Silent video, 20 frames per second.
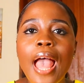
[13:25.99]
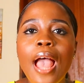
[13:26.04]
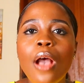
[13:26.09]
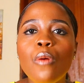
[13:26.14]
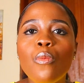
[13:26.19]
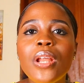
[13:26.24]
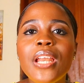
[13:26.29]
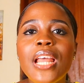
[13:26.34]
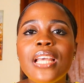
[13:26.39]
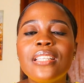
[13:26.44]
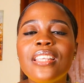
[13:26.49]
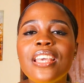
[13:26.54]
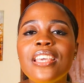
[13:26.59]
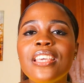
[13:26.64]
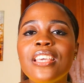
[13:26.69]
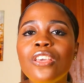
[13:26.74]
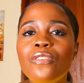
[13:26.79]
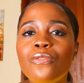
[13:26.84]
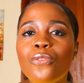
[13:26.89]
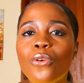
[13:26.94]
And when I say
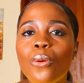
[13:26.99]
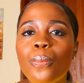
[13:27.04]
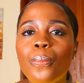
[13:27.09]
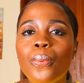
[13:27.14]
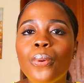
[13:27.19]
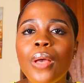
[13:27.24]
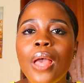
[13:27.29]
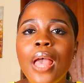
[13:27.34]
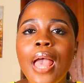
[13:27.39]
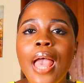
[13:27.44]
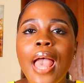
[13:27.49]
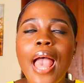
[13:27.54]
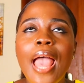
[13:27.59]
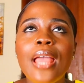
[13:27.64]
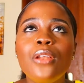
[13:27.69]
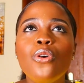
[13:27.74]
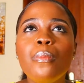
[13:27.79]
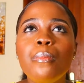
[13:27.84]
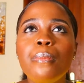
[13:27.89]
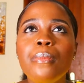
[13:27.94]
give up,
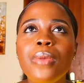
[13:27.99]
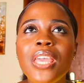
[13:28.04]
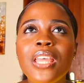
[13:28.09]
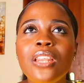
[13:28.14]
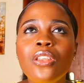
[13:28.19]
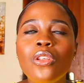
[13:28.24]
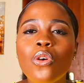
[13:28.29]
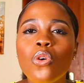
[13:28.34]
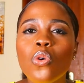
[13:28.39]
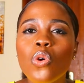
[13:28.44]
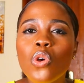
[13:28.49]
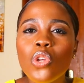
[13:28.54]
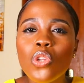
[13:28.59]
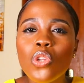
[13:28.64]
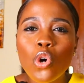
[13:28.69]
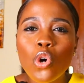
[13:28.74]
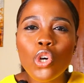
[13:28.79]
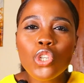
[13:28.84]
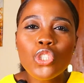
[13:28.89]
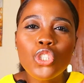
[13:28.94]
I don't mean
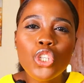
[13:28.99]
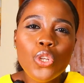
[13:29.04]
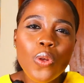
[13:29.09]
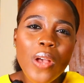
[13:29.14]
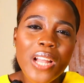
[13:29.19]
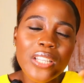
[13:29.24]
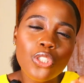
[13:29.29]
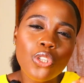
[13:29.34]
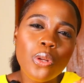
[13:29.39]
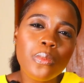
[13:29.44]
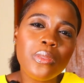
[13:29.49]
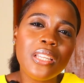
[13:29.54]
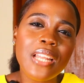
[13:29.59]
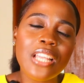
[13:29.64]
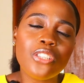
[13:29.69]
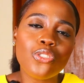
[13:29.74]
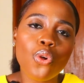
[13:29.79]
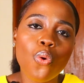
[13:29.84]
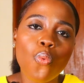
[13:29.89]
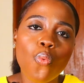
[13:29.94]
continue at something
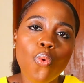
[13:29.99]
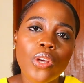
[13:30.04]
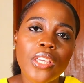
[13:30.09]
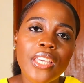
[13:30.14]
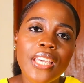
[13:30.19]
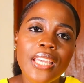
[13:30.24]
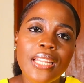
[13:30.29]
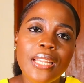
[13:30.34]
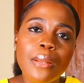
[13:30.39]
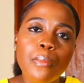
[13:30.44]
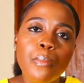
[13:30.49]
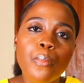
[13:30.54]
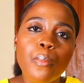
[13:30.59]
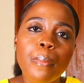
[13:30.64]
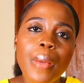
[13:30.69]
that is not working.